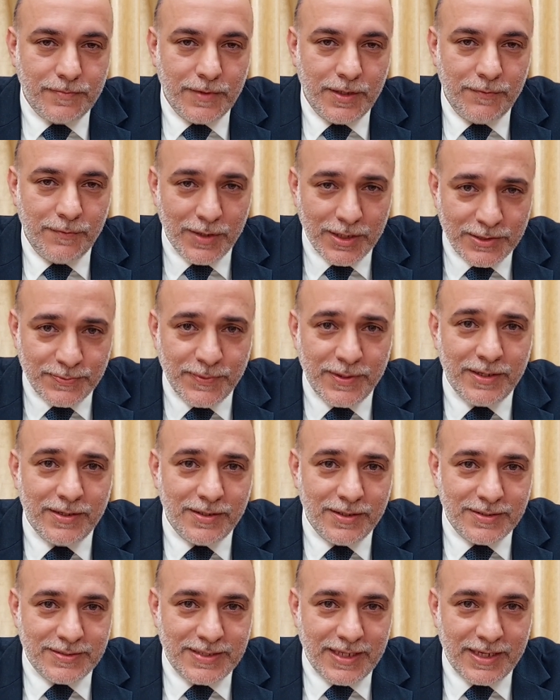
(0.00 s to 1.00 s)
We'll explain it
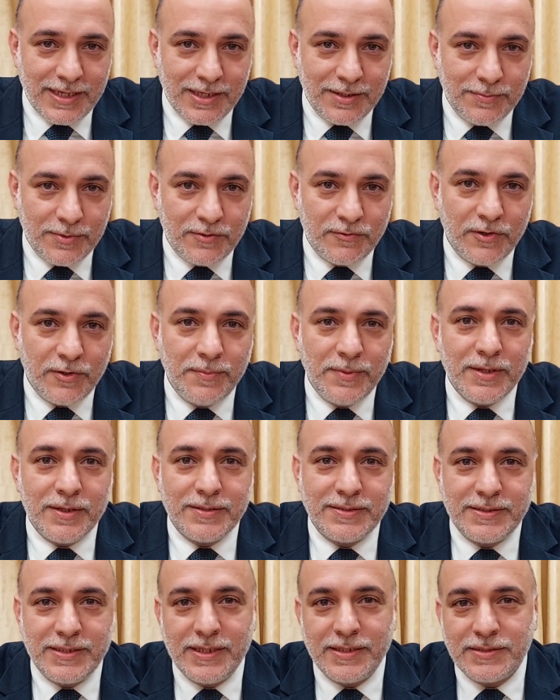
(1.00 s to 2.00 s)
in a second. But Rabbi
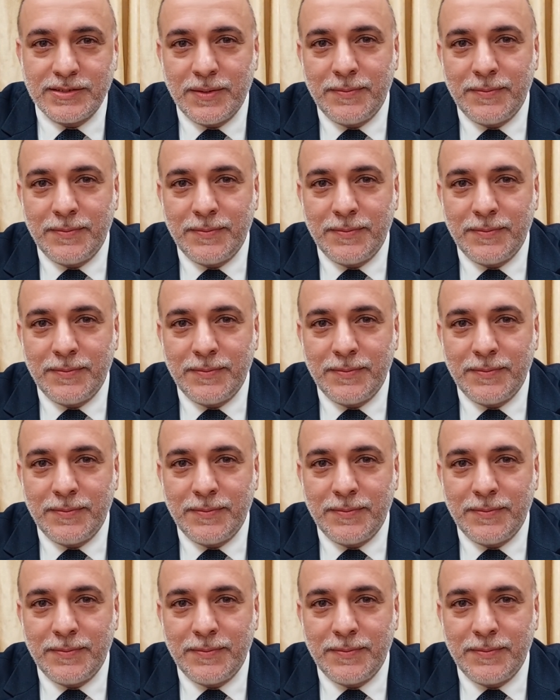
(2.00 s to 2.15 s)
Miller says,